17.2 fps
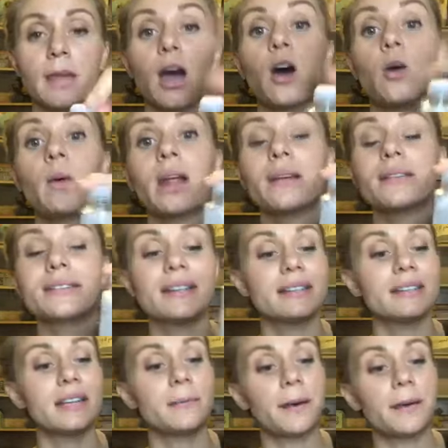Oh, what I was going
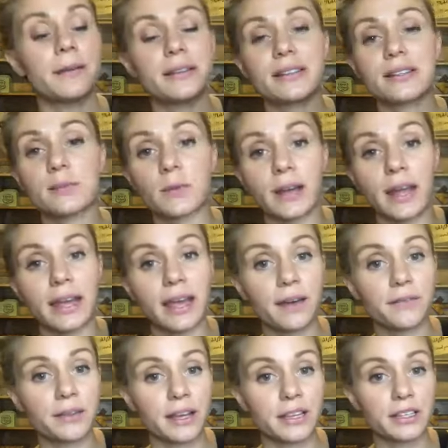to say about this is when I
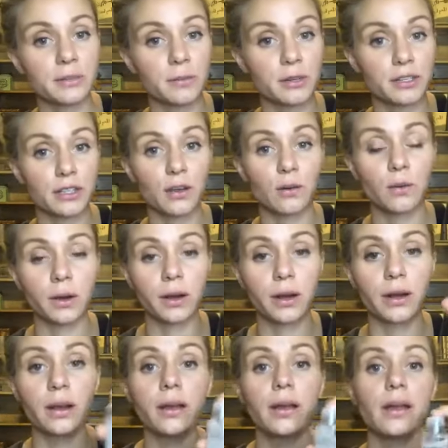have customers that
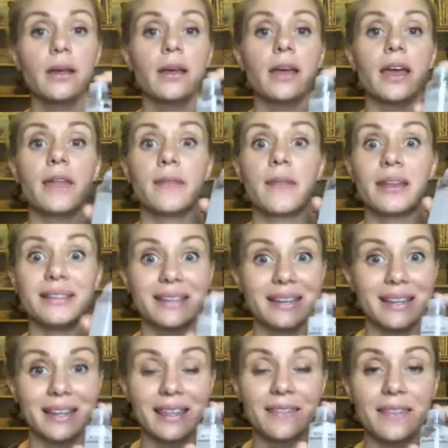order and they
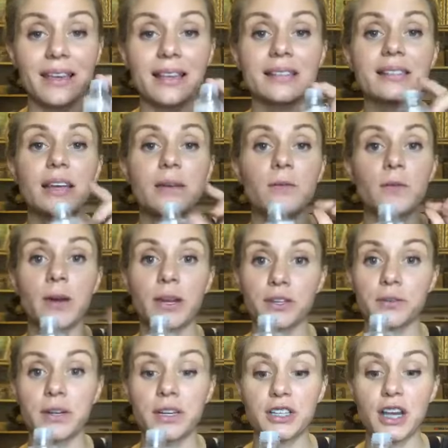didn't get this, I'm quick
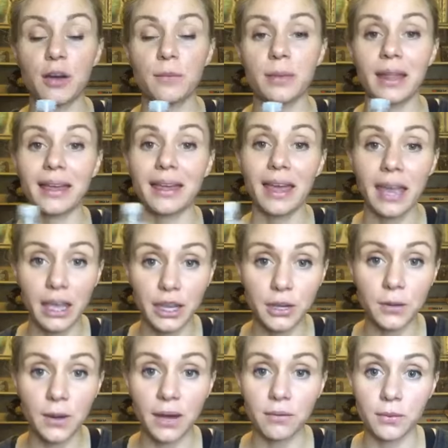to reach out and be like, hey,
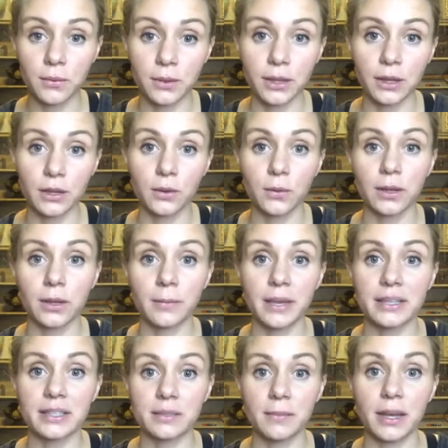do you have a really good
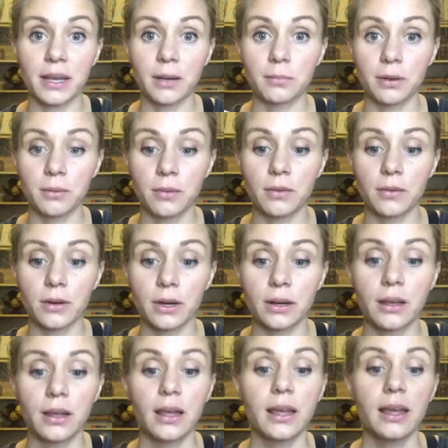oil-based makeup remover?
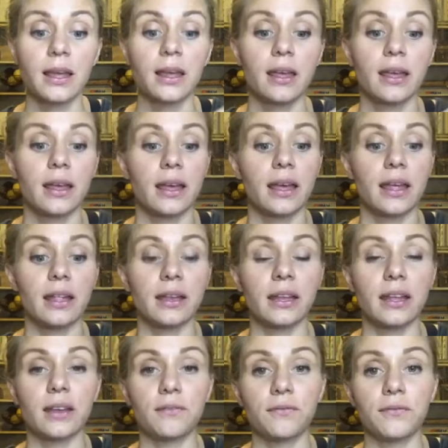And
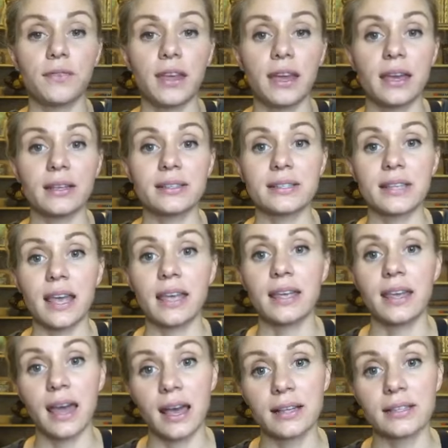if they say
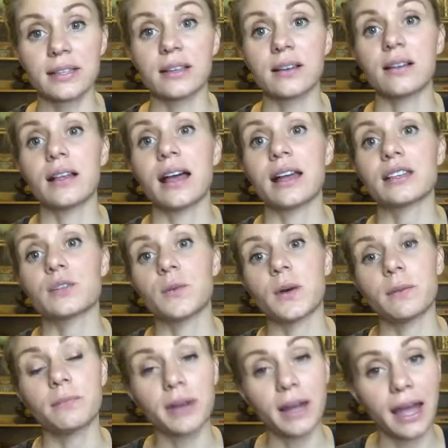yes, then I'll ask
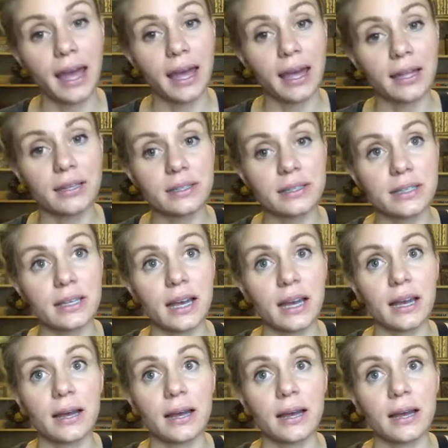what brand.